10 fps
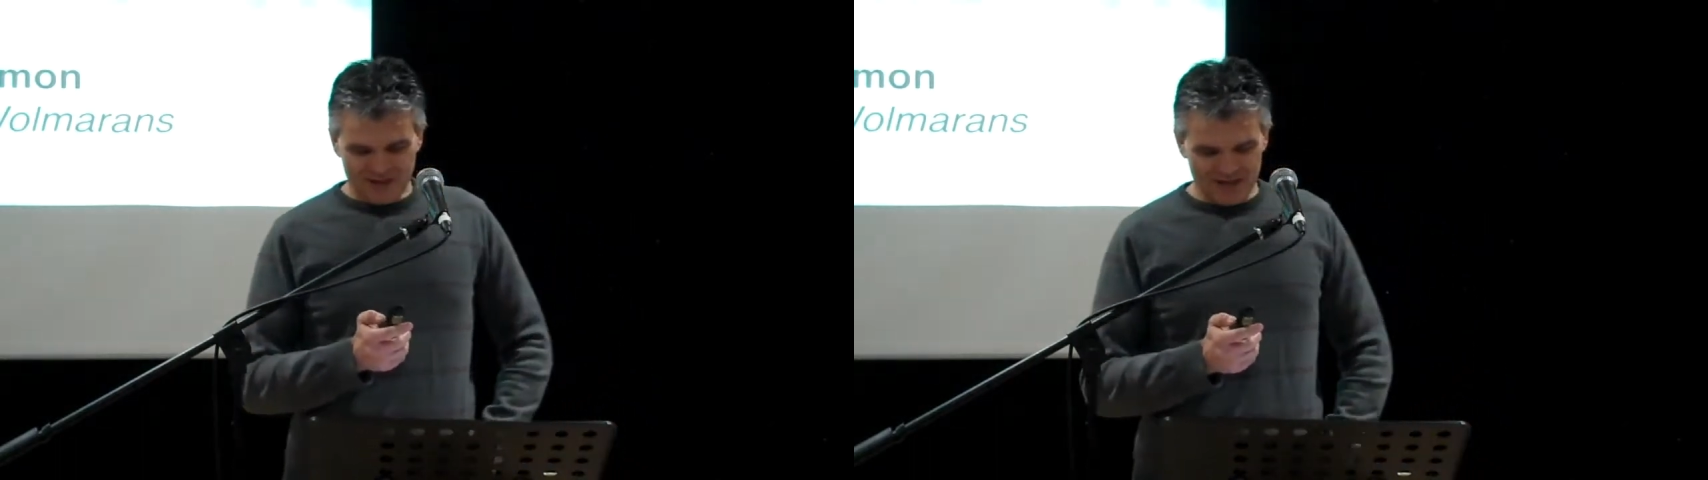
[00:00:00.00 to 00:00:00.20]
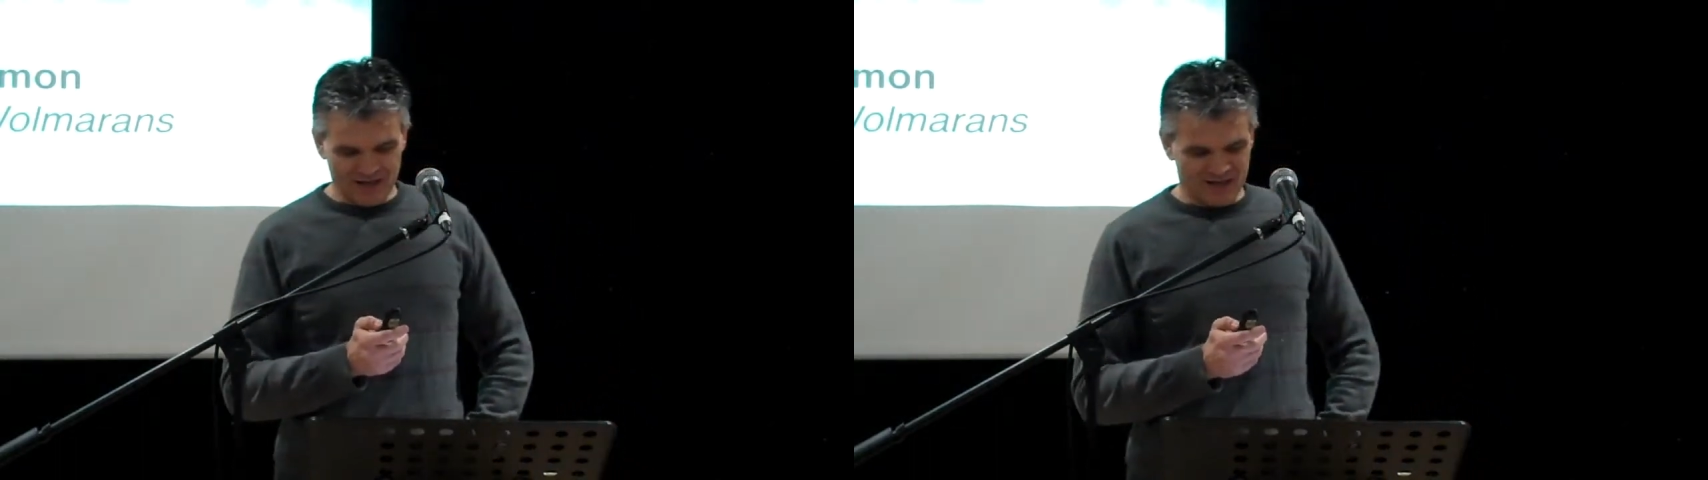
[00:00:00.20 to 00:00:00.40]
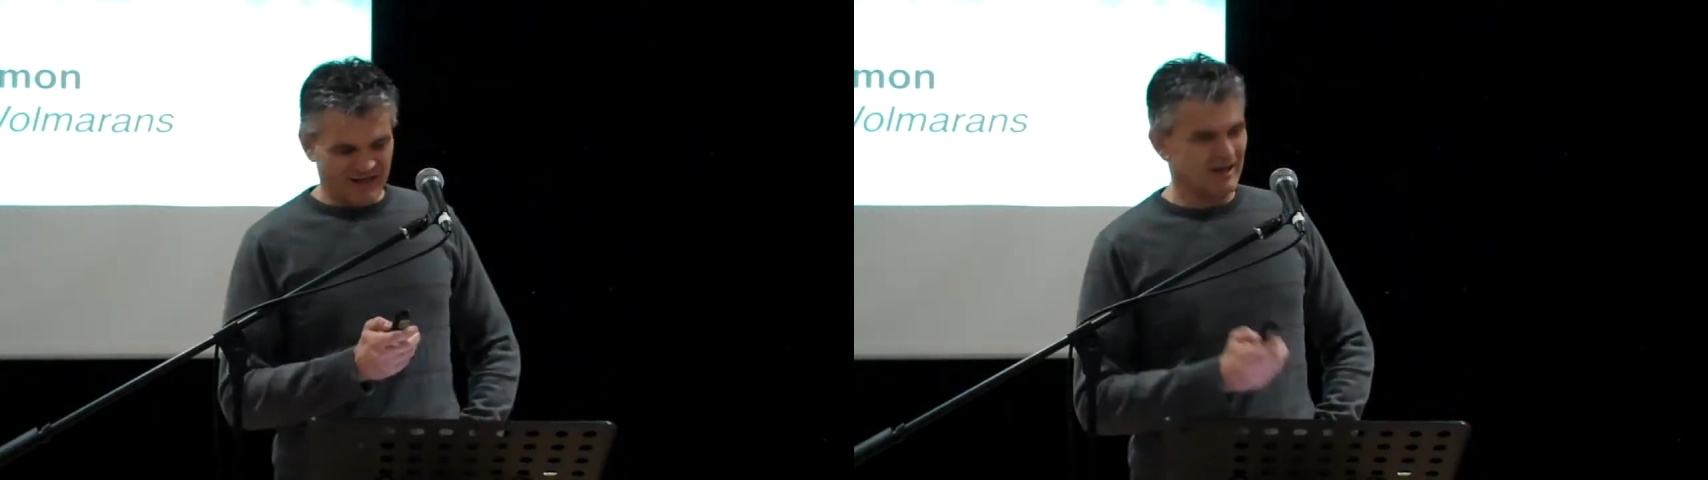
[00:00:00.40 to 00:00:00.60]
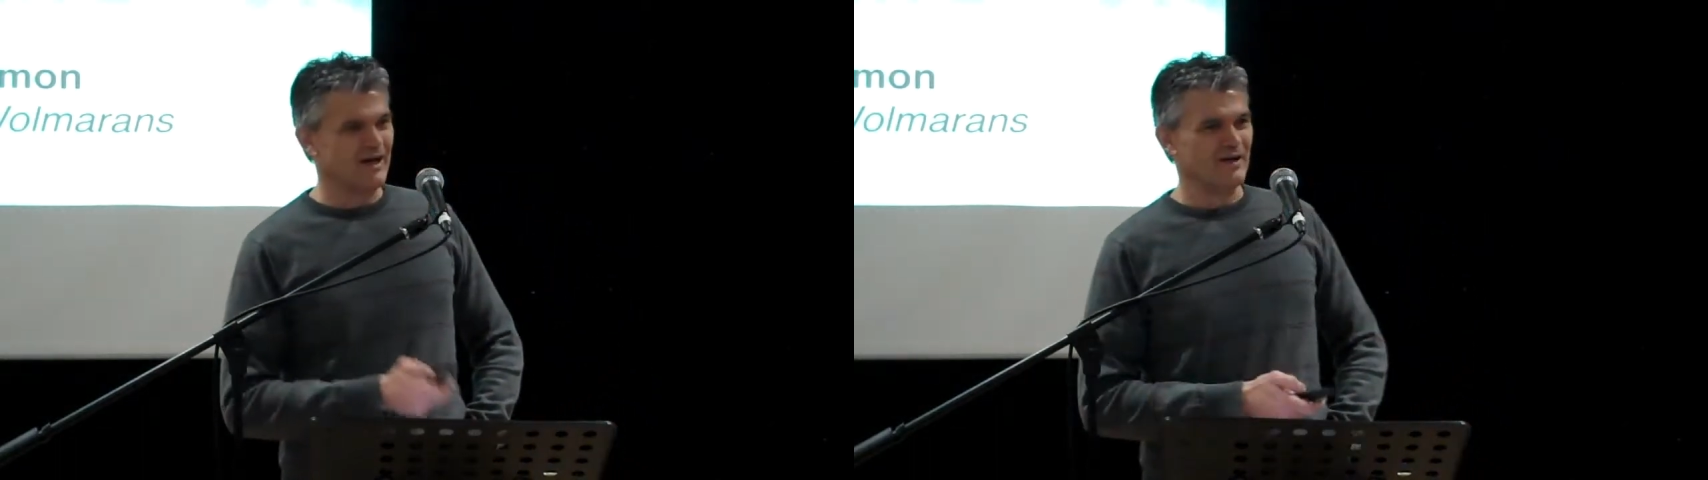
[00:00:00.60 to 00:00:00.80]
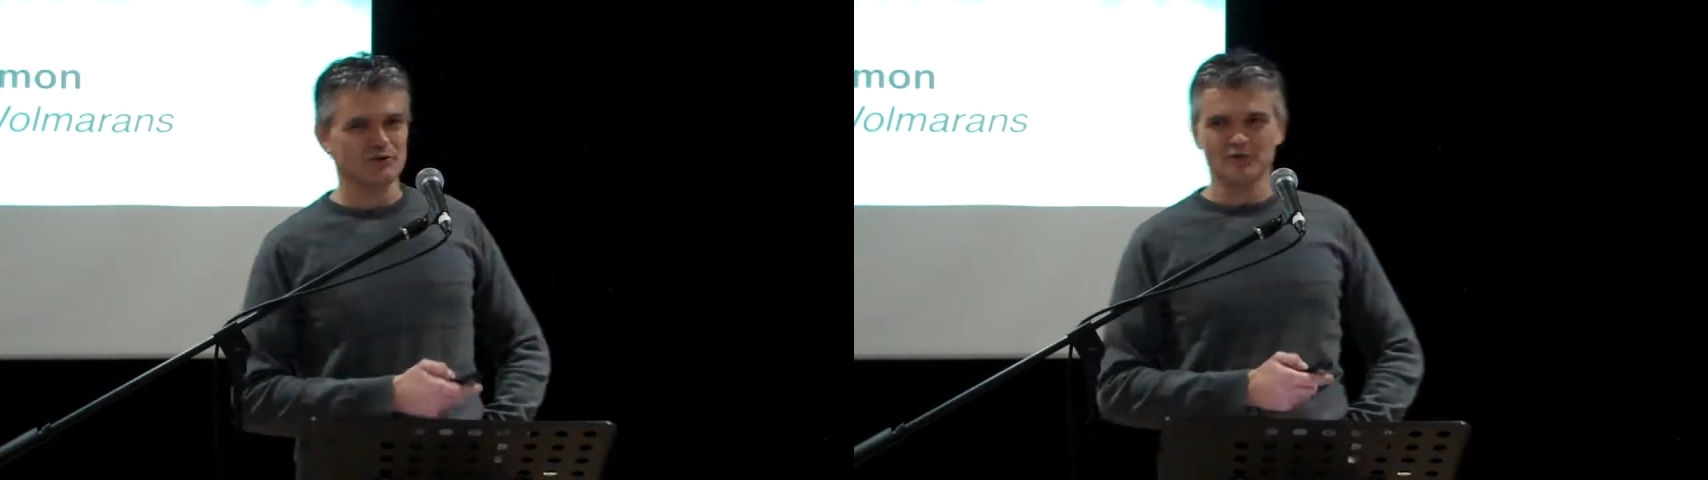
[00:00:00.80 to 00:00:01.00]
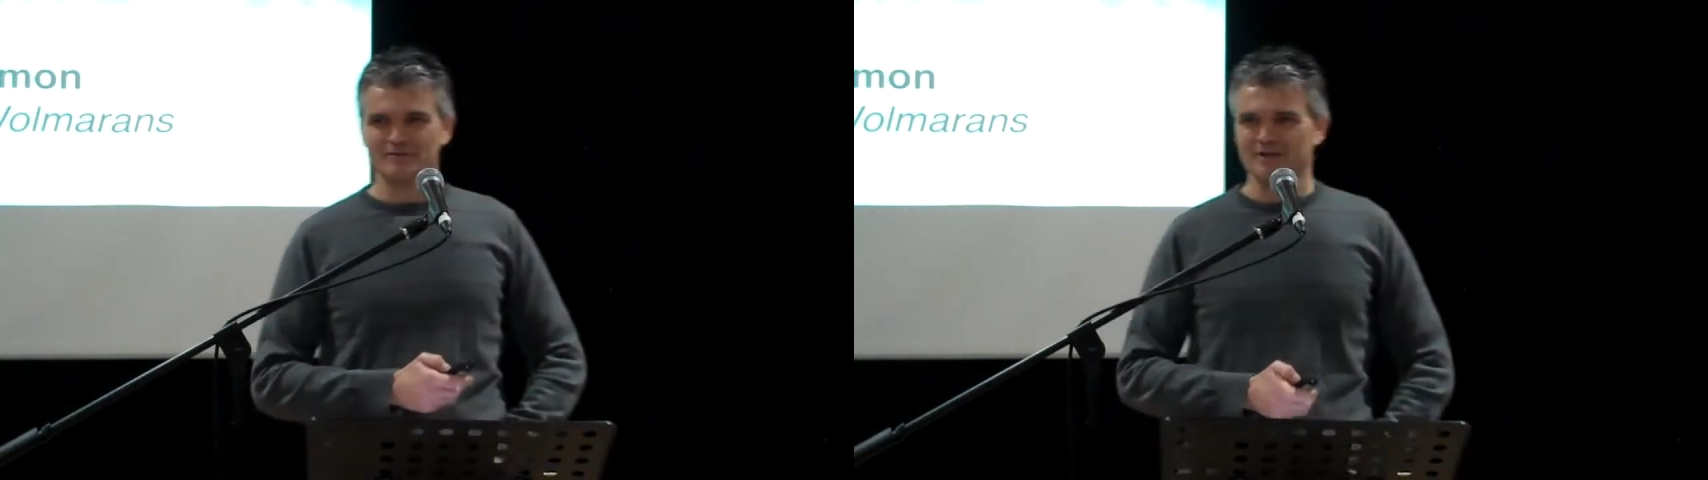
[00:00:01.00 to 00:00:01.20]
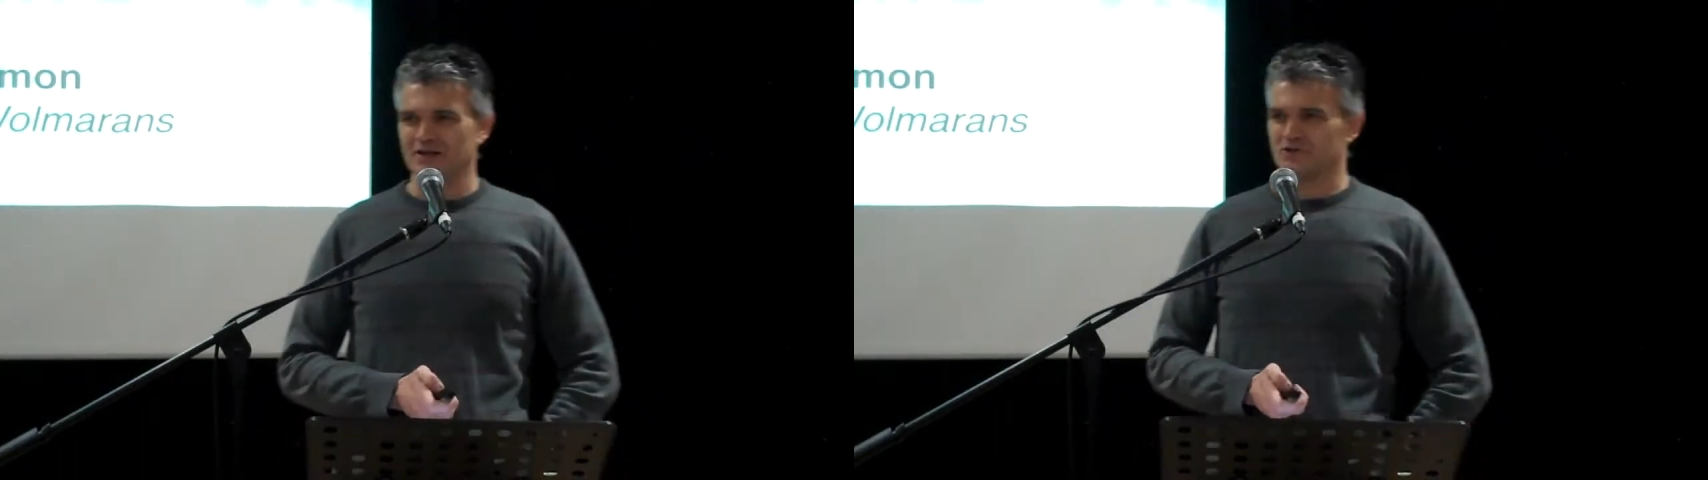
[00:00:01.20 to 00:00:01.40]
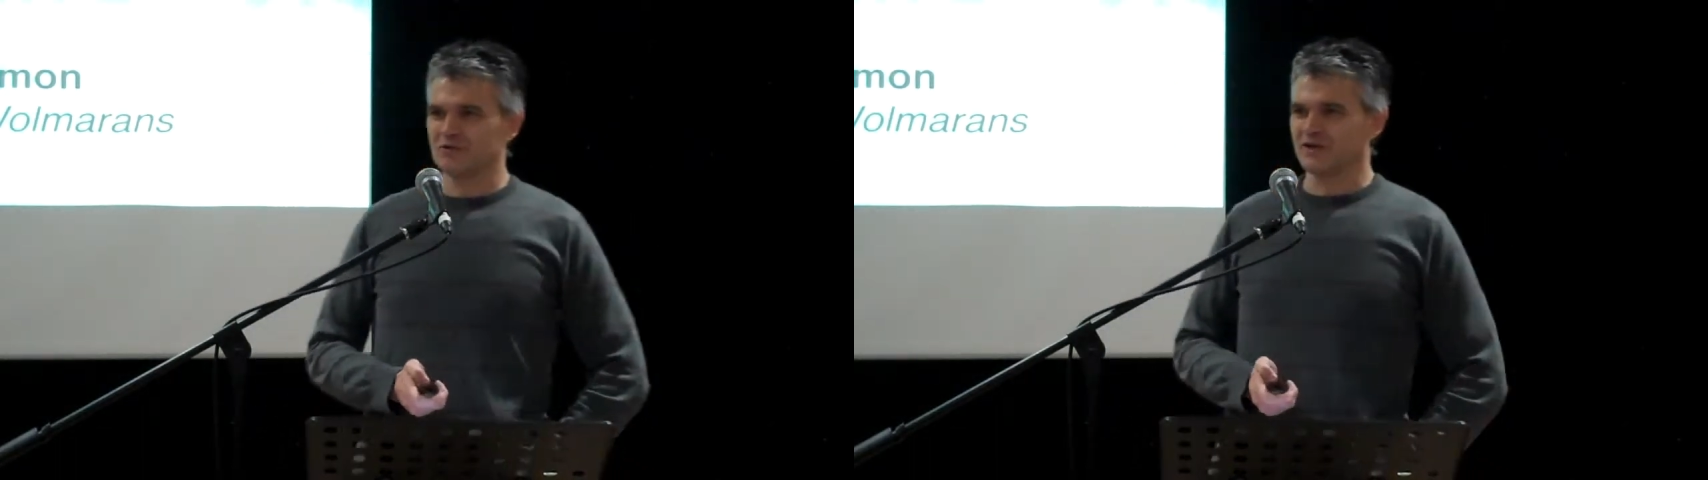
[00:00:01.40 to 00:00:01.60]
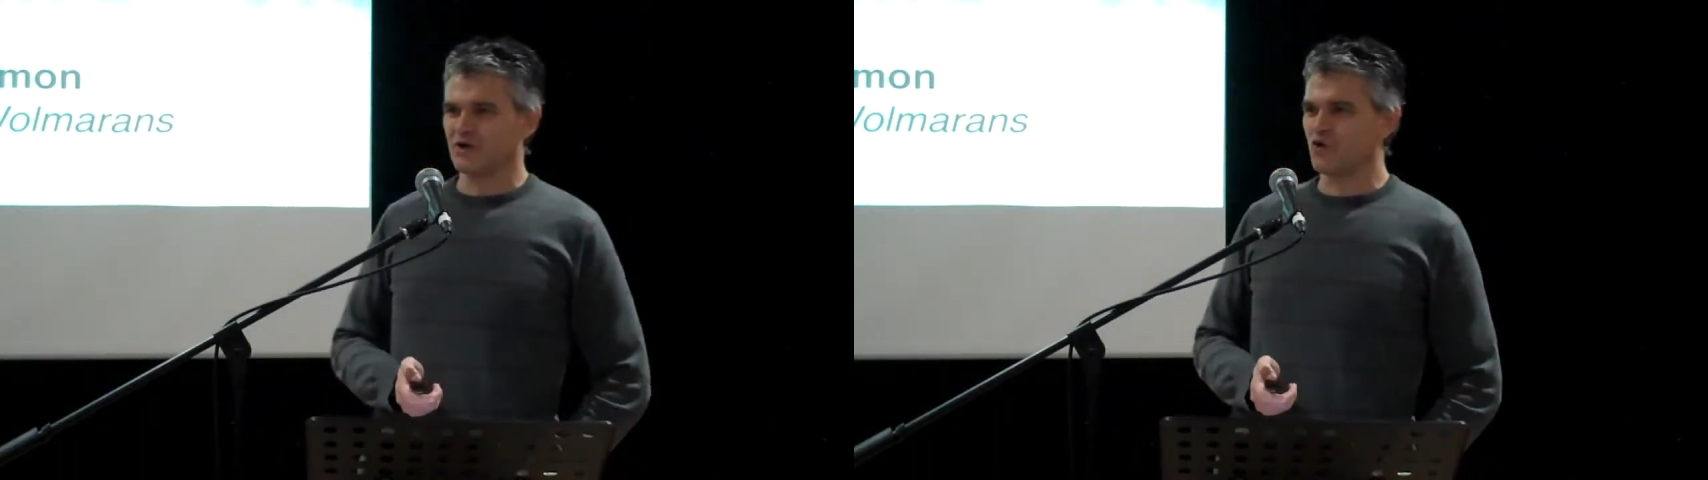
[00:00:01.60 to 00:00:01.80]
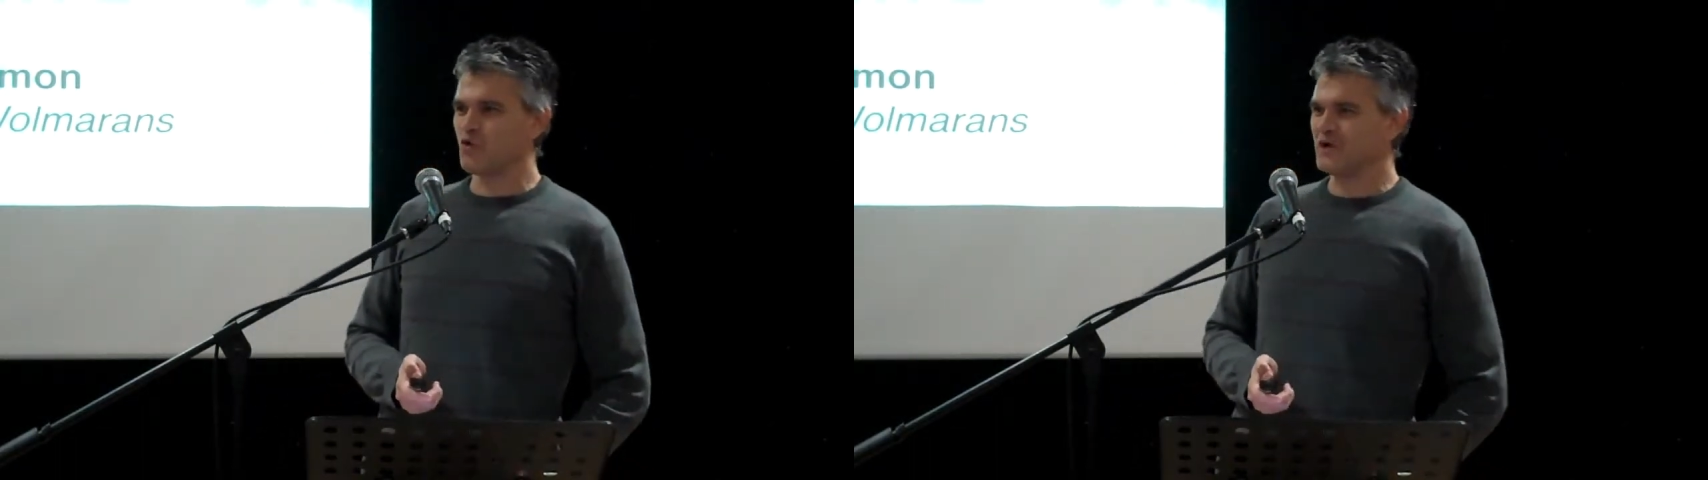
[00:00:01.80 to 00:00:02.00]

uh, I thought I'll do a little